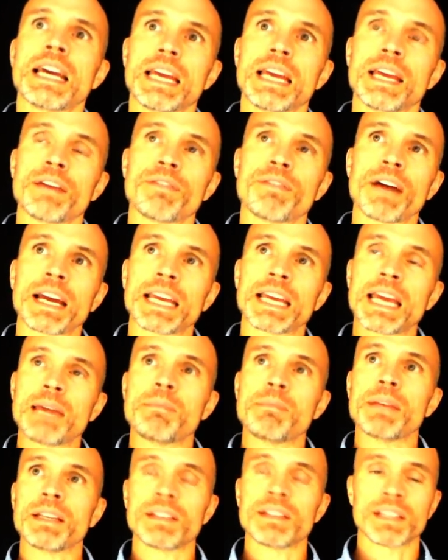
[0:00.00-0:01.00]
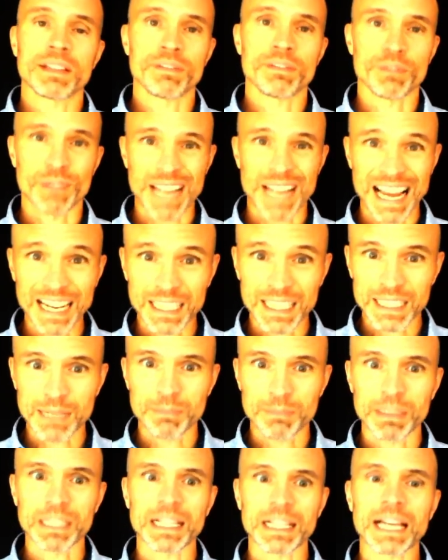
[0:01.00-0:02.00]
If I came in to give you an
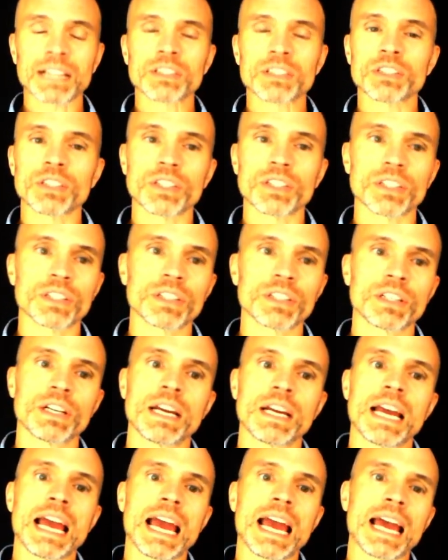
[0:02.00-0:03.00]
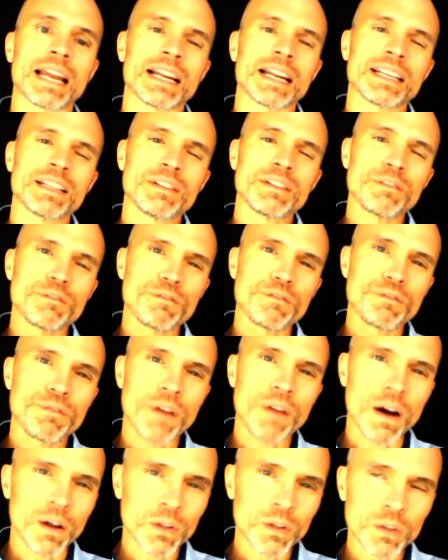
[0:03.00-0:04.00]
academic lecture and I didn't
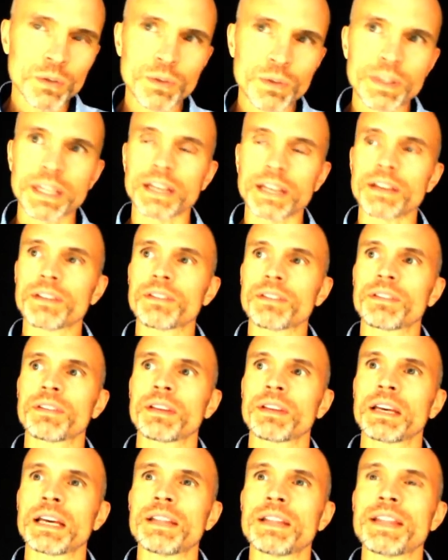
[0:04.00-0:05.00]
follow this,